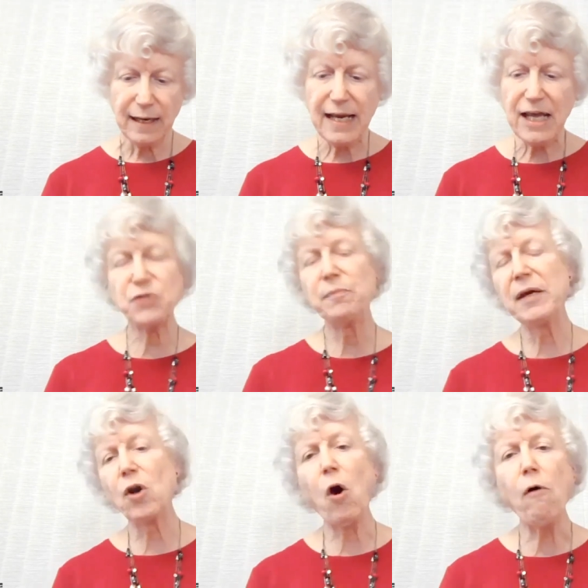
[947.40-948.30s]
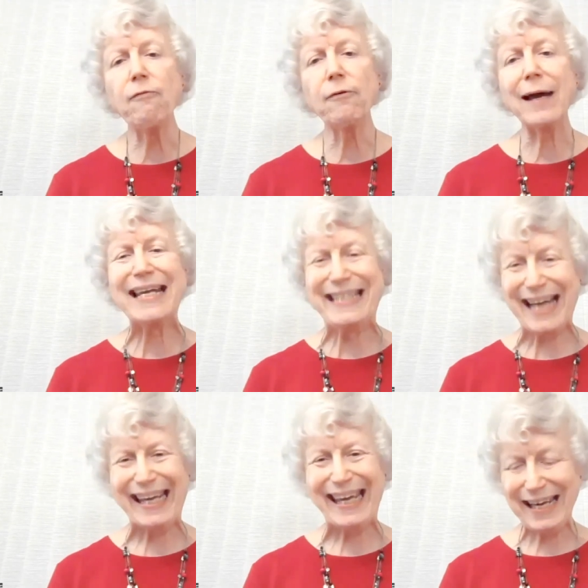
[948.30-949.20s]
It has been over a
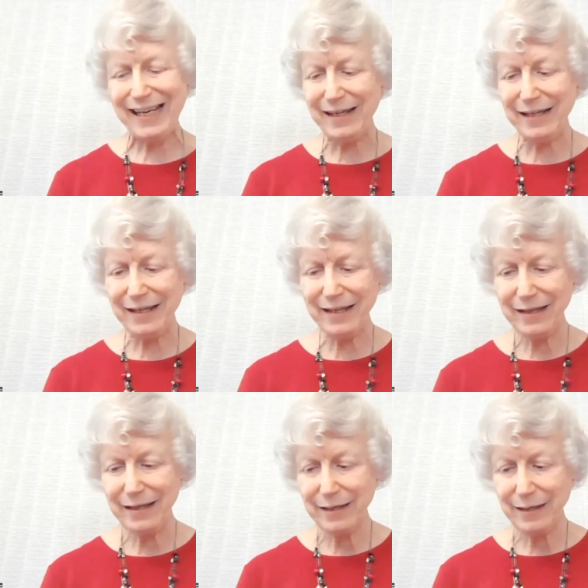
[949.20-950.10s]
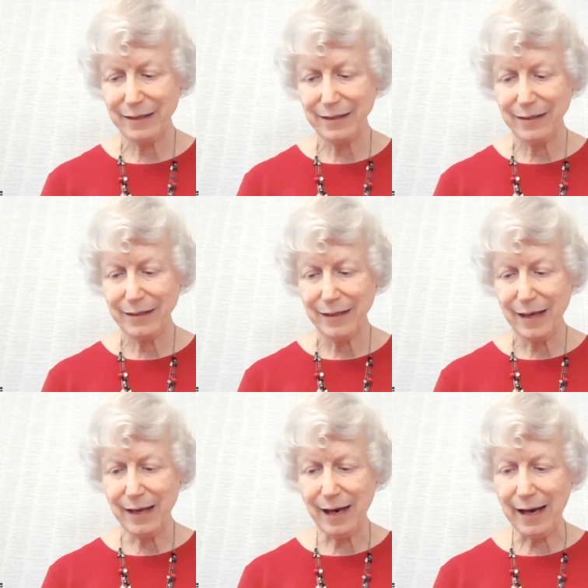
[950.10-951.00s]
decade,
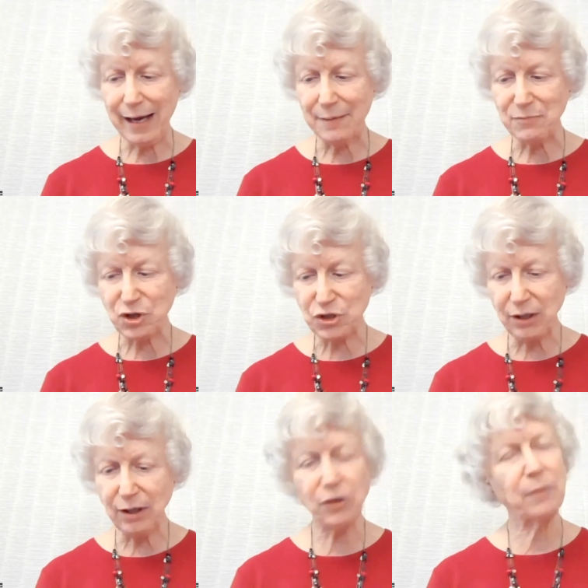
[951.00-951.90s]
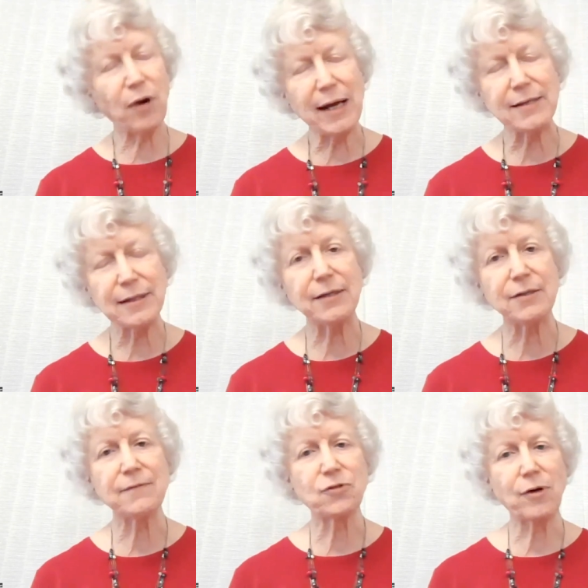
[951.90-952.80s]
and I am still in the
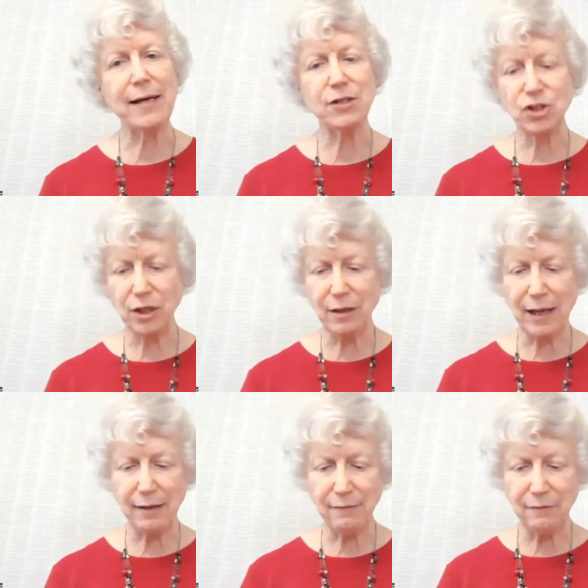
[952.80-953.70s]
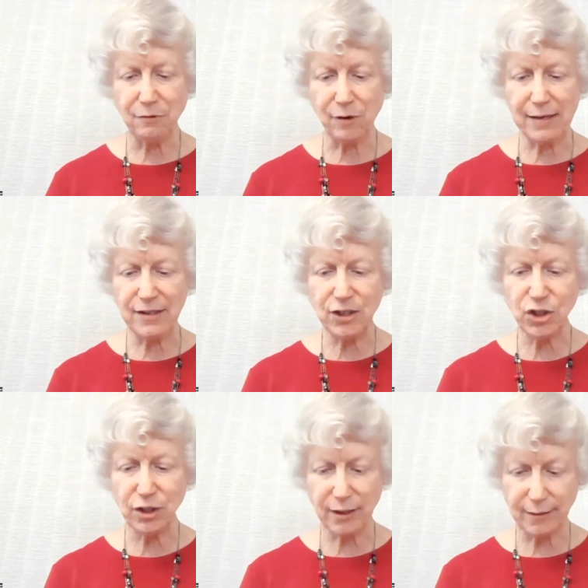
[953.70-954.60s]
process of trans- uh,
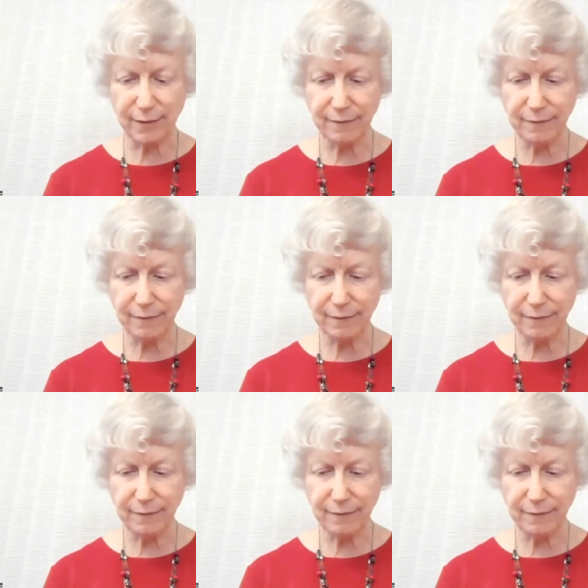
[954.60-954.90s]
transitioning.